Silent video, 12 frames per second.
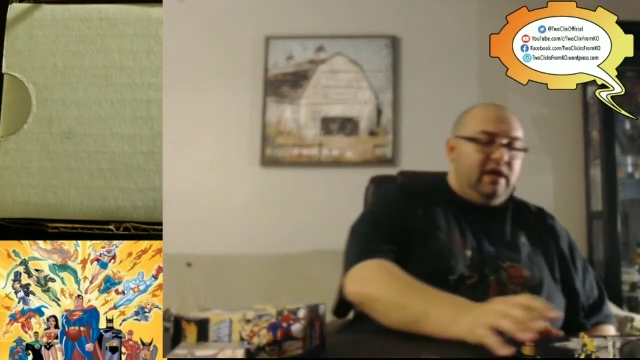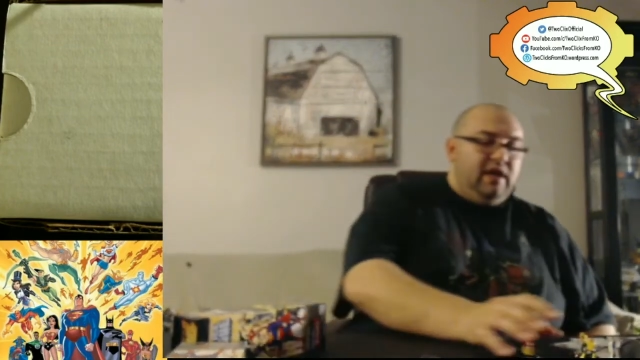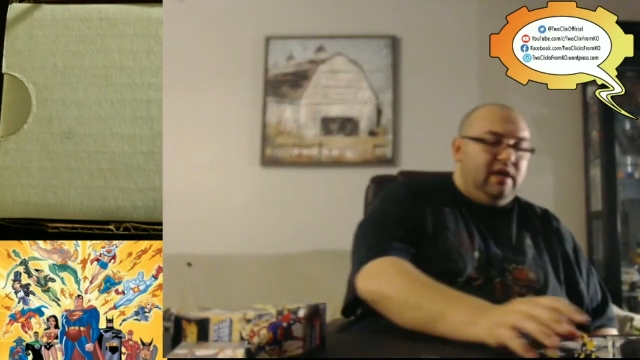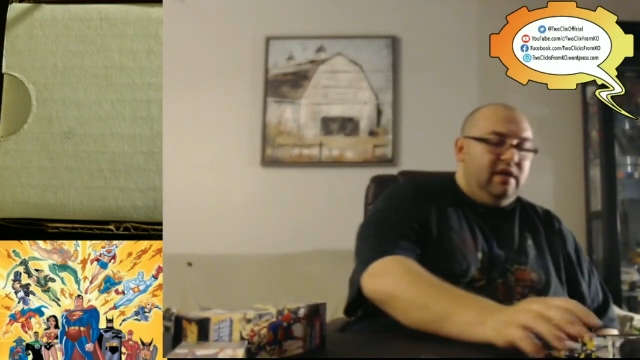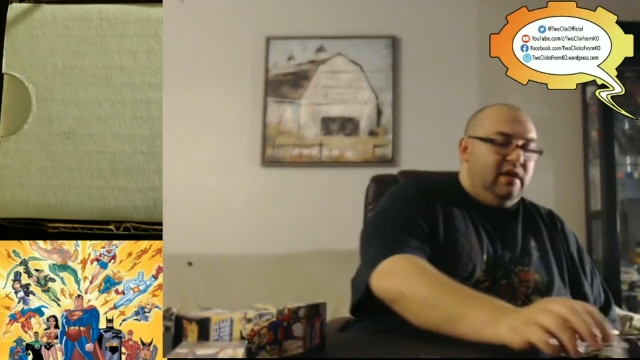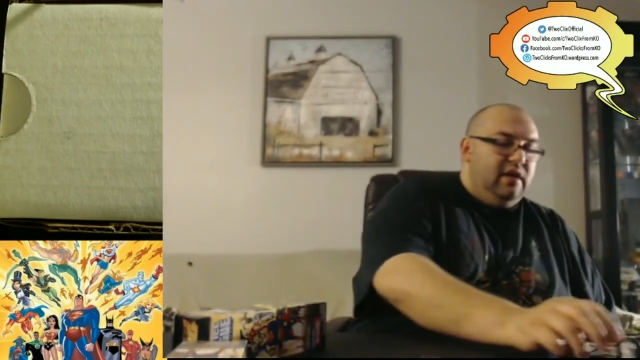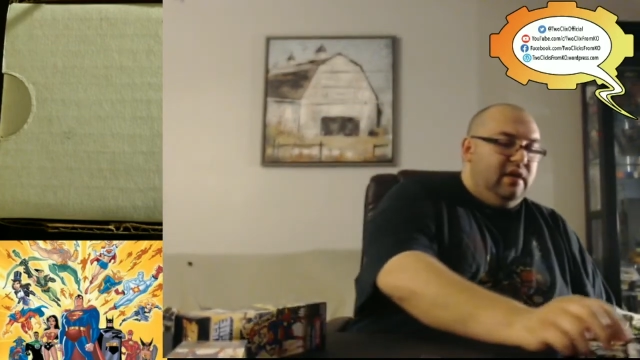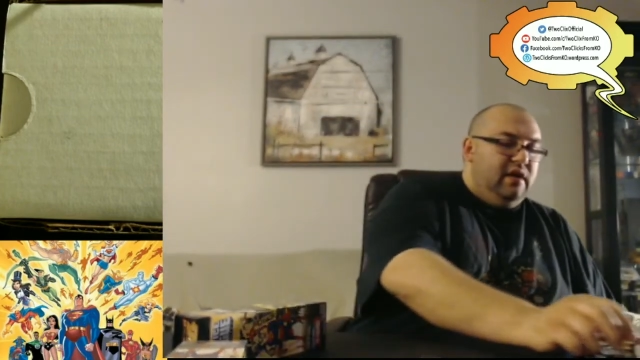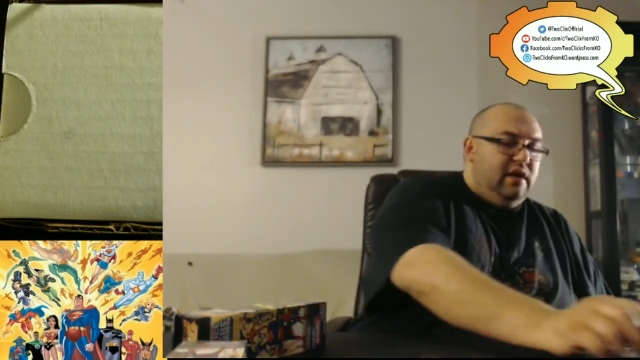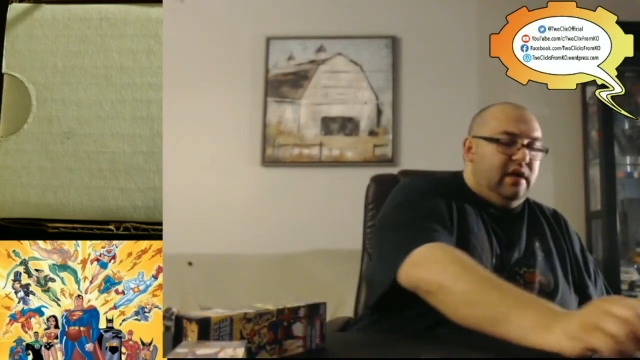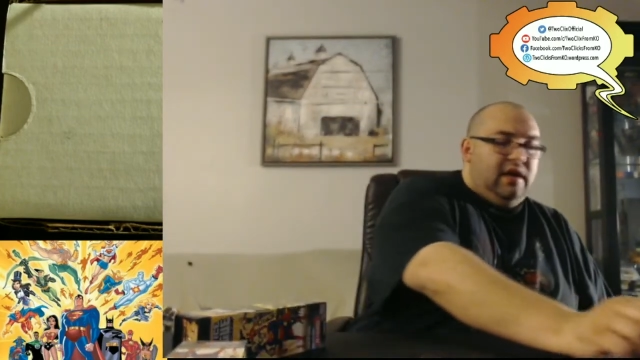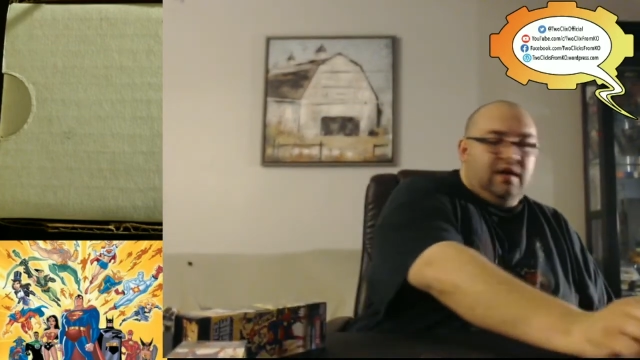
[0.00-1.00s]
the
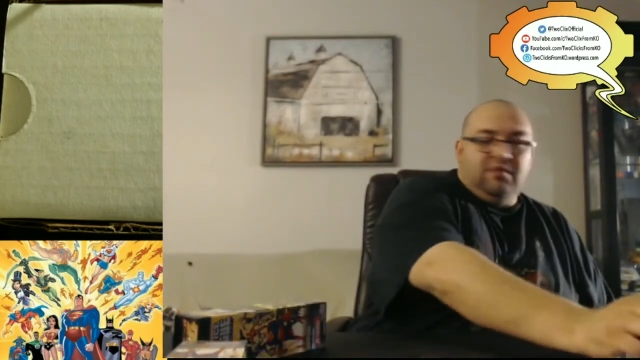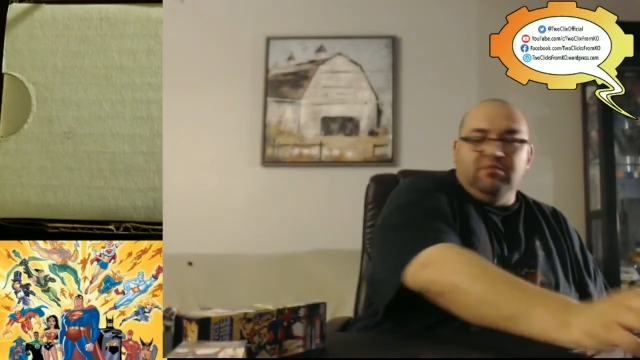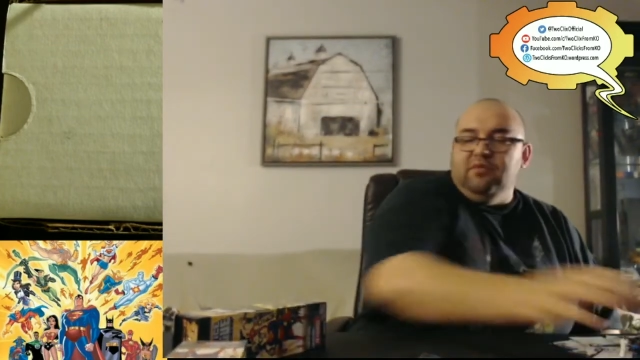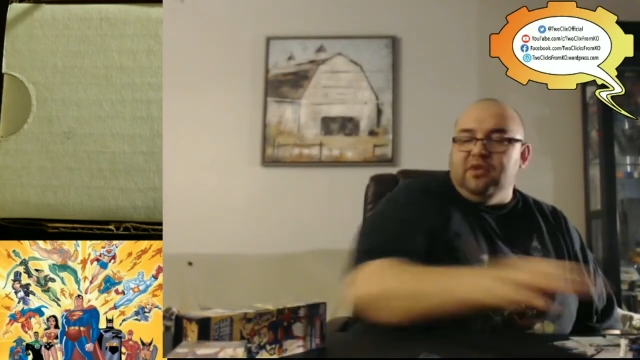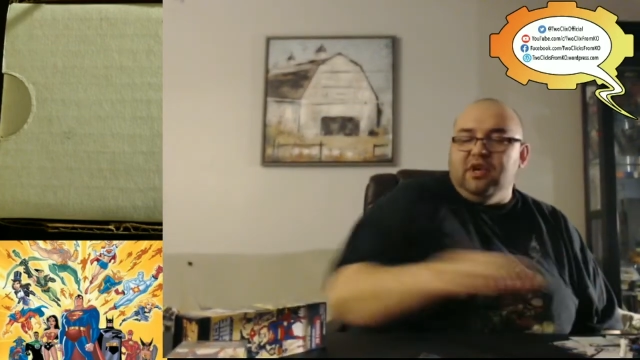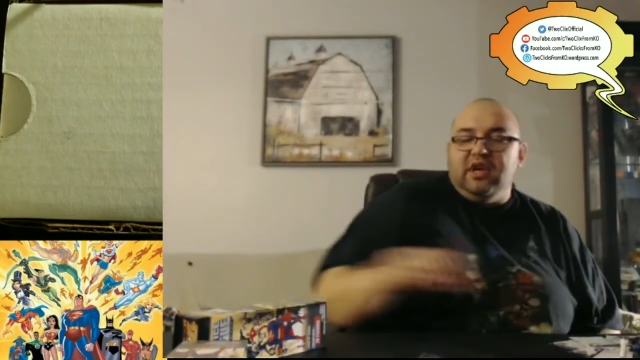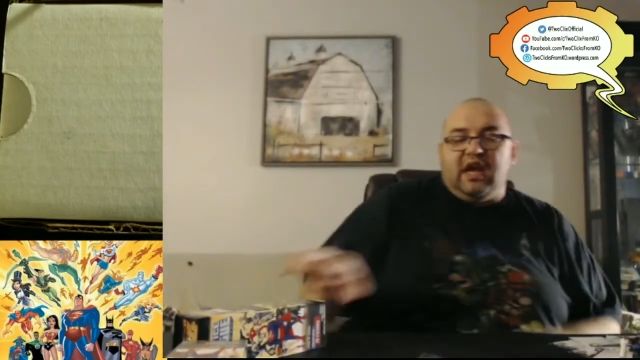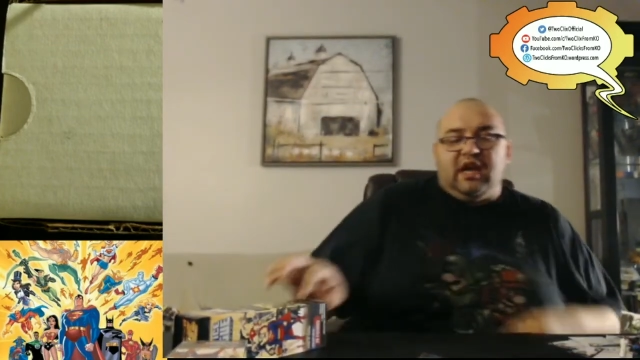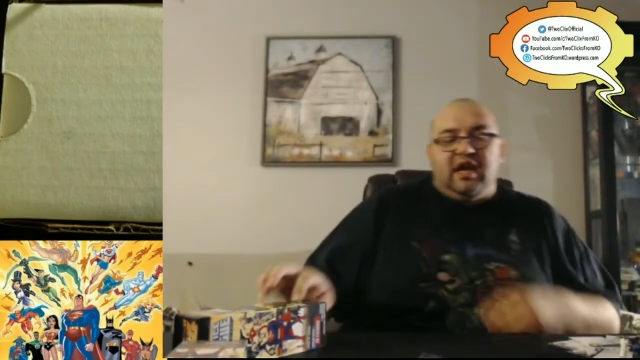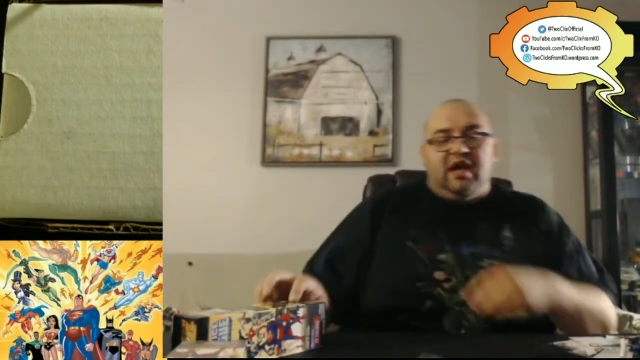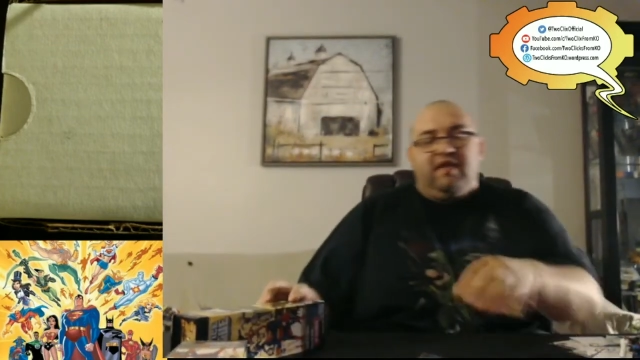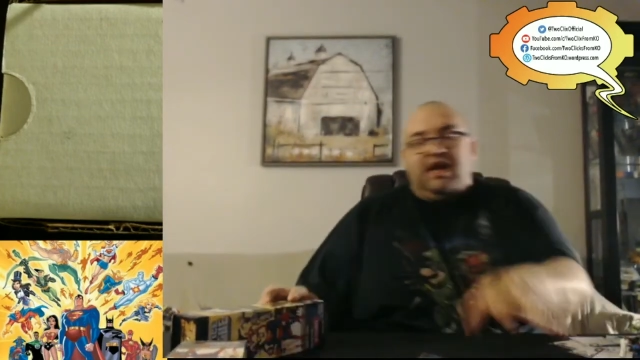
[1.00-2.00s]
booster, and it